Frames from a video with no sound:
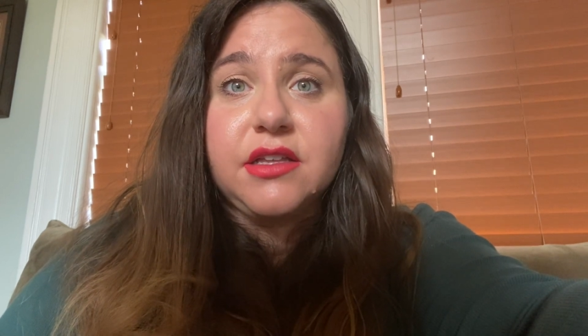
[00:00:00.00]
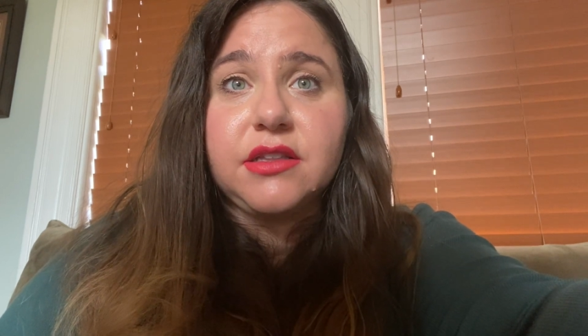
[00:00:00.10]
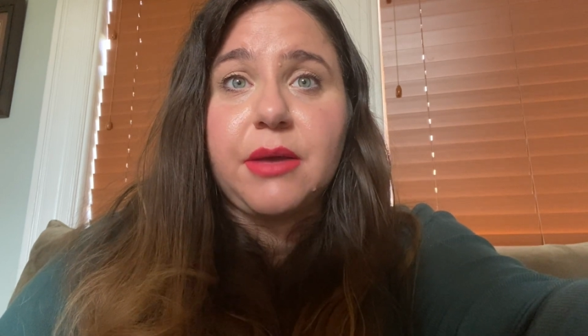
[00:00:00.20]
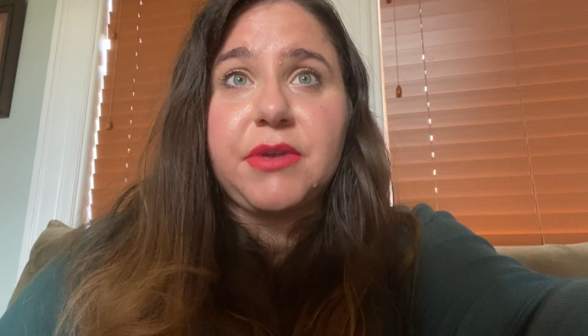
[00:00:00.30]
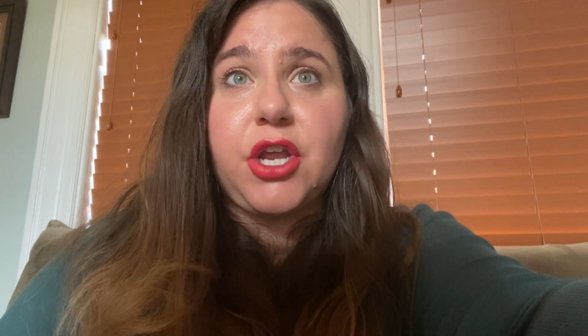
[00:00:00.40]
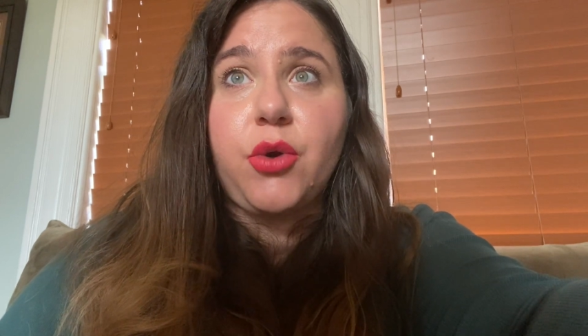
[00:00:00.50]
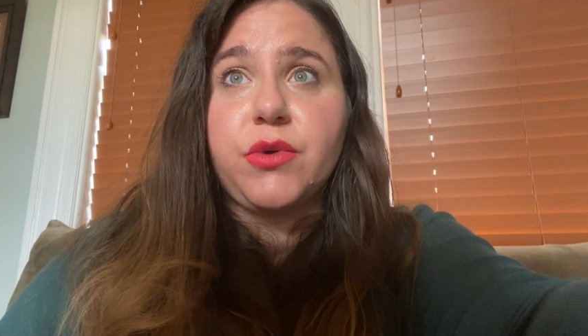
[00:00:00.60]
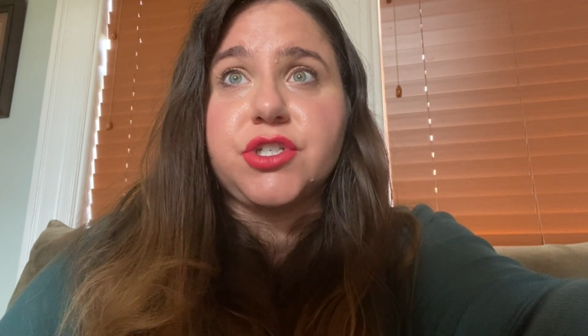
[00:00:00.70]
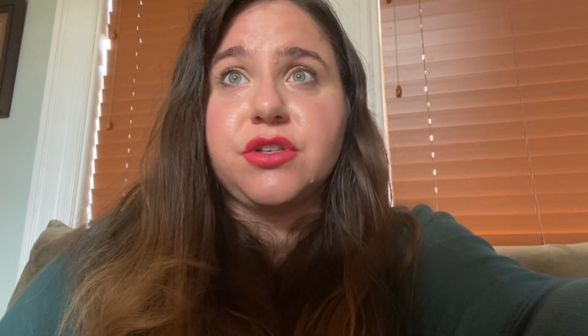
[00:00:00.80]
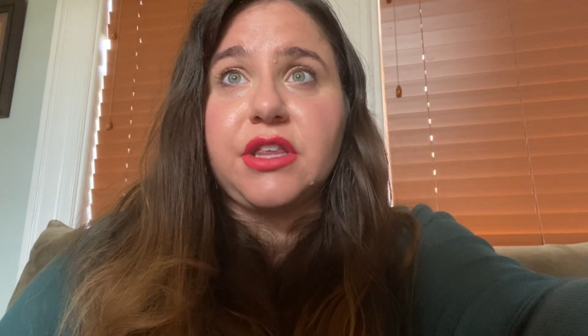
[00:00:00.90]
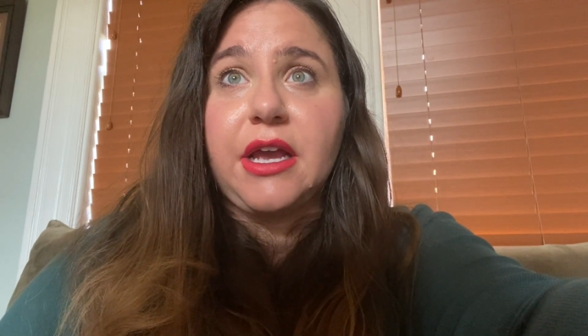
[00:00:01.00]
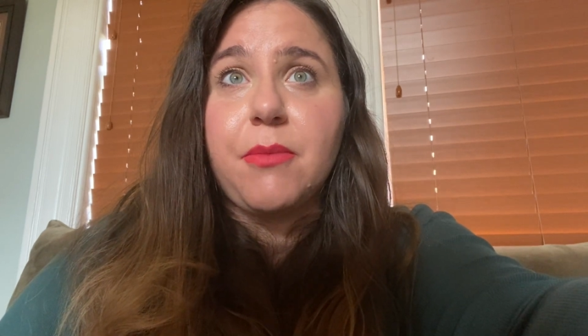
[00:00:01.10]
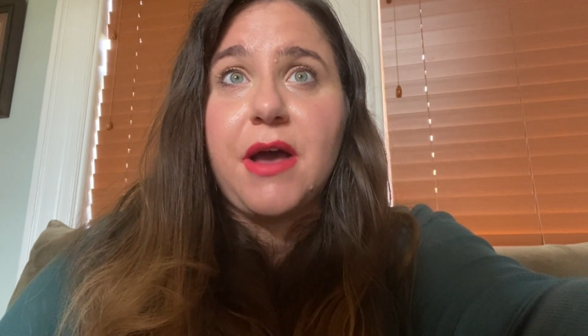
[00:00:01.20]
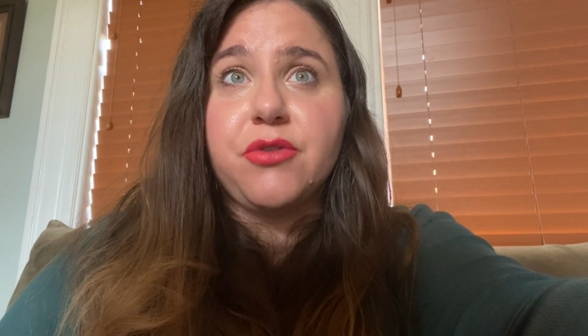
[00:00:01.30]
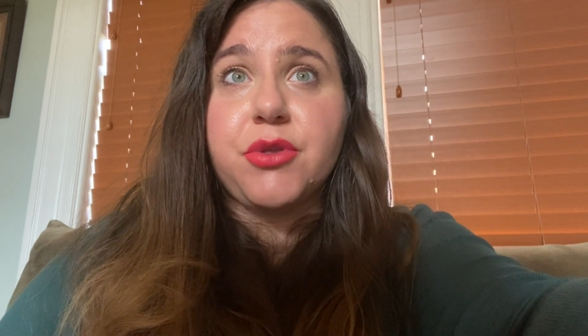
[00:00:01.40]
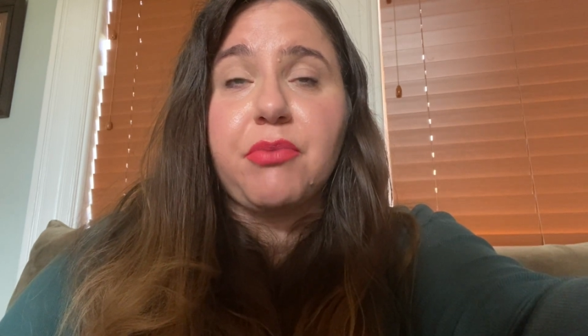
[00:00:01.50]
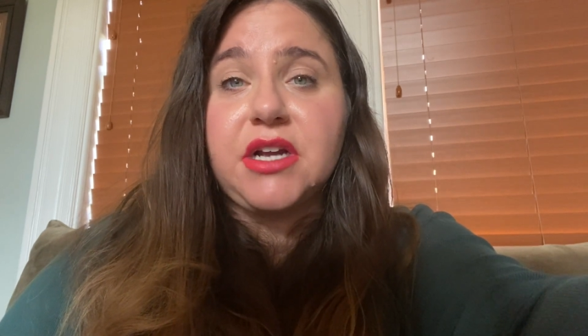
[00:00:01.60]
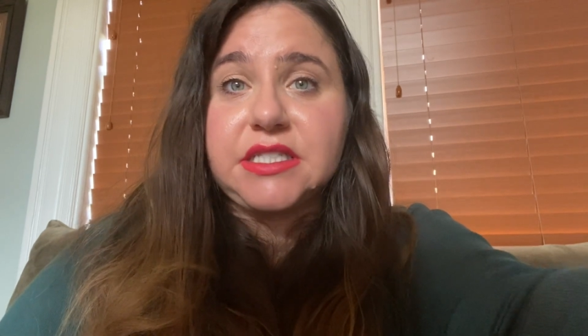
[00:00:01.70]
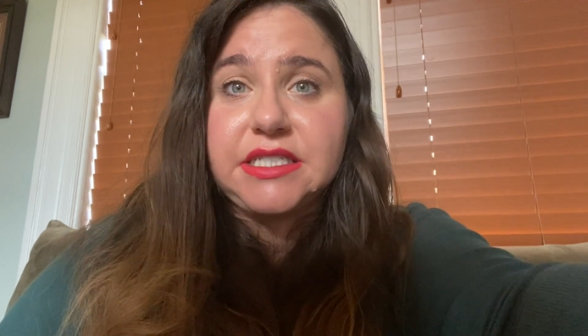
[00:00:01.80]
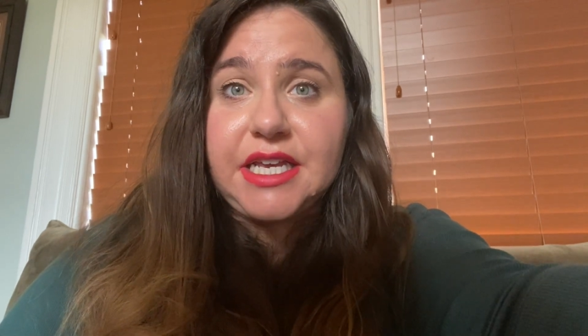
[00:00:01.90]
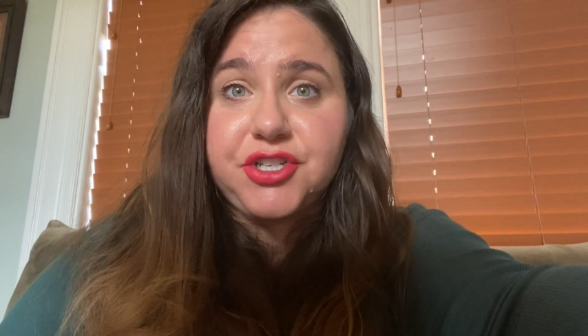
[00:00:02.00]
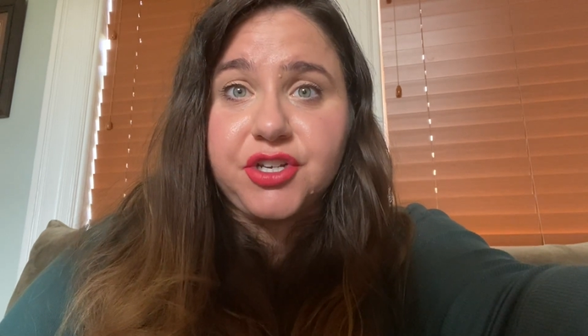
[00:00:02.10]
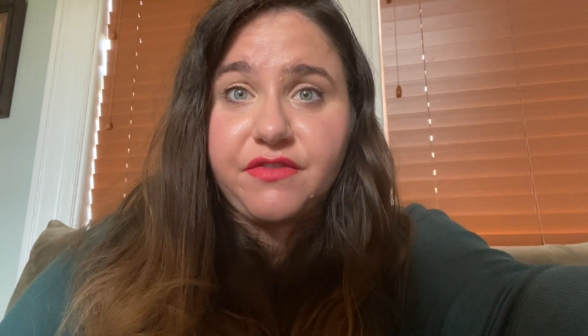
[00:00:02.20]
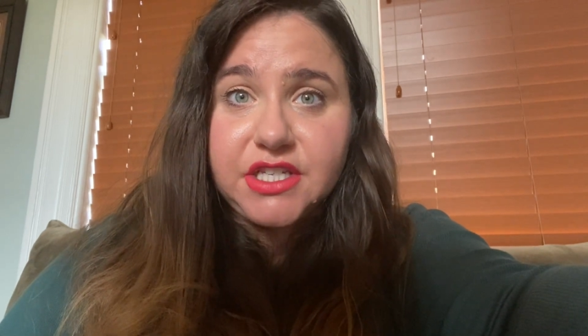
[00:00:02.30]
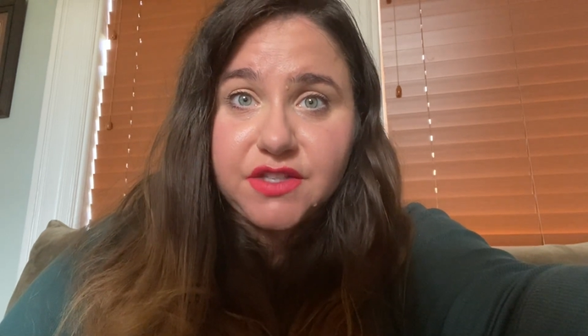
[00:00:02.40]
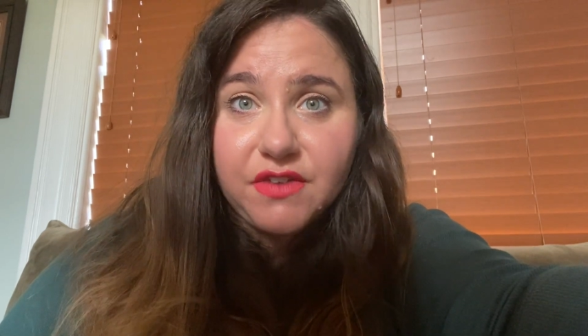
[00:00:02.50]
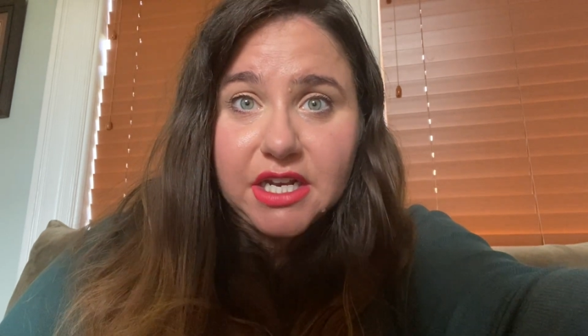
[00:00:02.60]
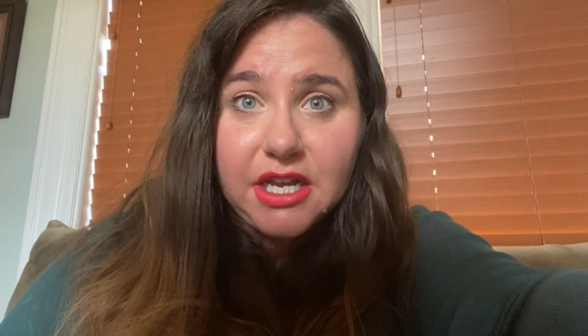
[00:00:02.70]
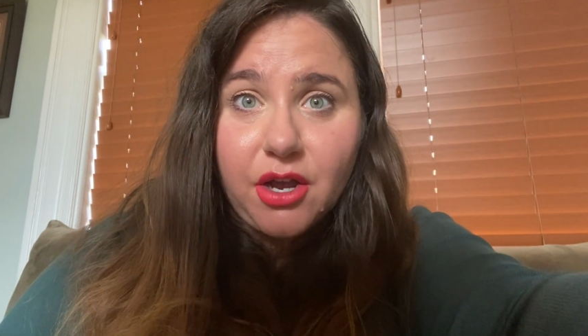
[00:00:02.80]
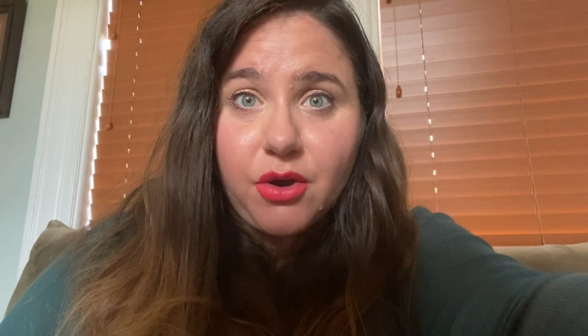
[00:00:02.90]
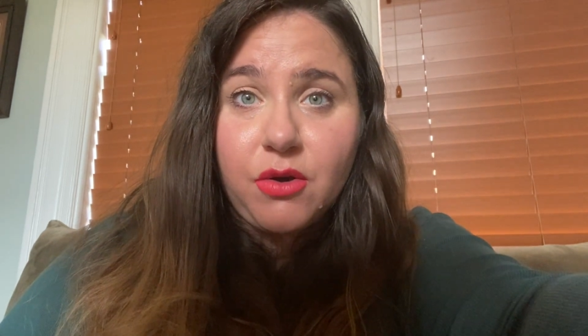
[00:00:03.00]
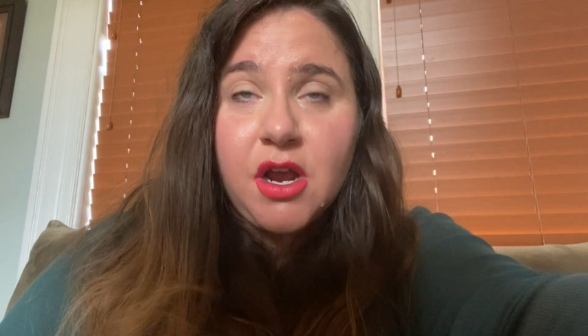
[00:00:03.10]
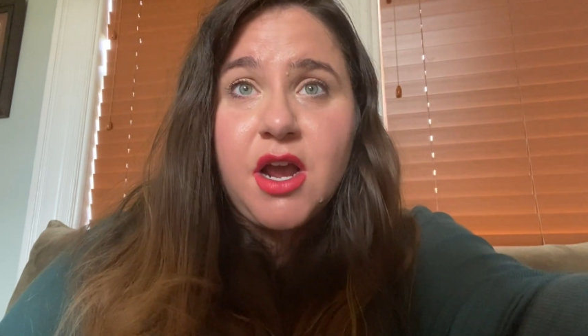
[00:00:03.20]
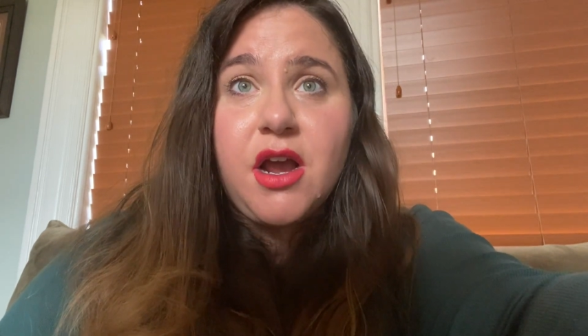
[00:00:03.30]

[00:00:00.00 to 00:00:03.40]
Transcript: Let me know what you think about the presentation of this video.